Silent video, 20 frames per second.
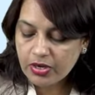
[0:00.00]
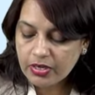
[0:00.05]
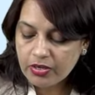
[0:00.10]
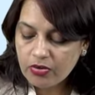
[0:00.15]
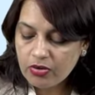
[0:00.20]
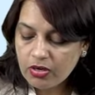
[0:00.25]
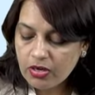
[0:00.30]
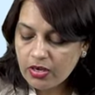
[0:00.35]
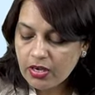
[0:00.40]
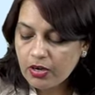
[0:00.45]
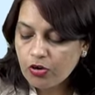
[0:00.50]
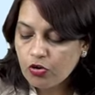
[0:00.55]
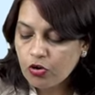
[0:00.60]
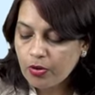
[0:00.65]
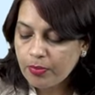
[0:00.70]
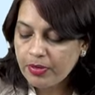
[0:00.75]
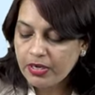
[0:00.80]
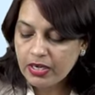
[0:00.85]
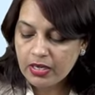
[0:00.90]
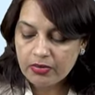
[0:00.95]
regularly
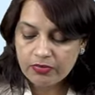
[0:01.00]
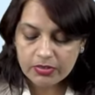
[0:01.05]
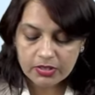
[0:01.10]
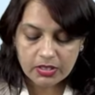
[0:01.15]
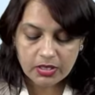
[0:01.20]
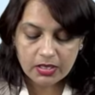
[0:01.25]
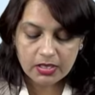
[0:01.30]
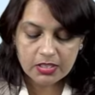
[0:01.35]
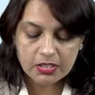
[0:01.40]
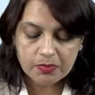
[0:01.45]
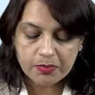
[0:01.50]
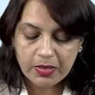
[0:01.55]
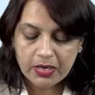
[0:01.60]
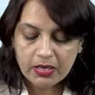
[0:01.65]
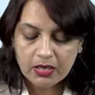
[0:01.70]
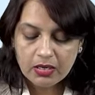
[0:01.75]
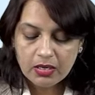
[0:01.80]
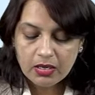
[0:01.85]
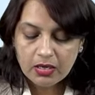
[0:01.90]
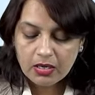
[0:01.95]
cohabiting with the
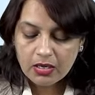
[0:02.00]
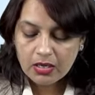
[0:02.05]
husband,